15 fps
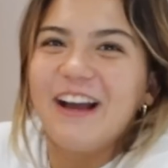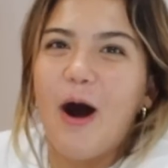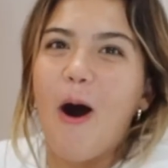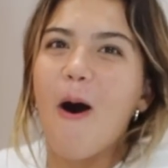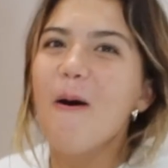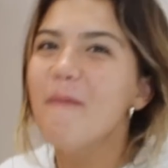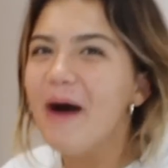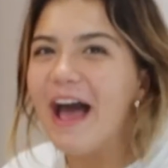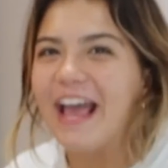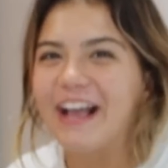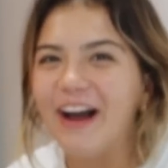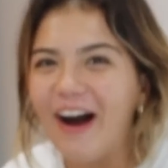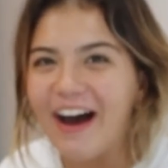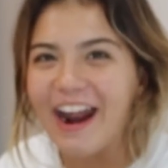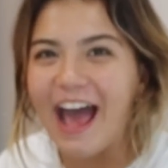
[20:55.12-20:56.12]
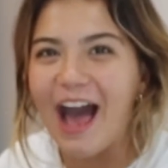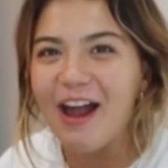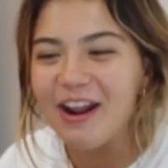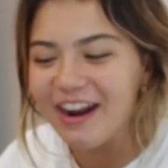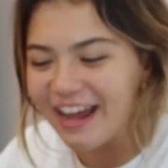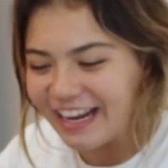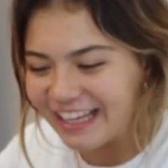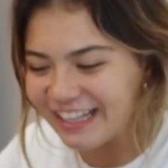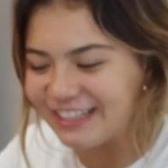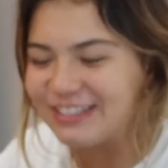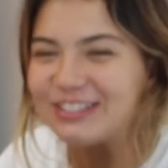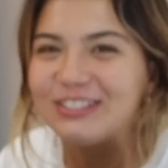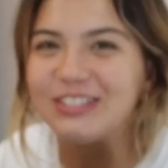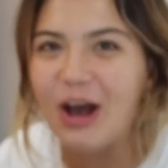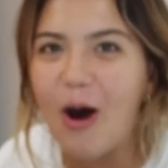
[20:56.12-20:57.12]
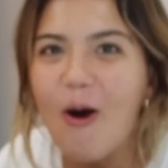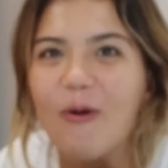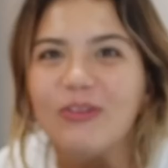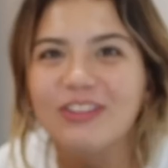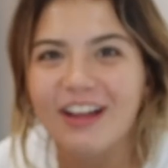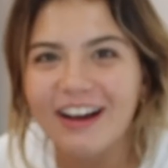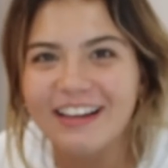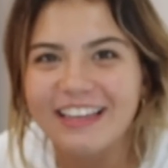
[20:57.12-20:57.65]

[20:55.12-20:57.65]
Oh my god, how did I get so lucky?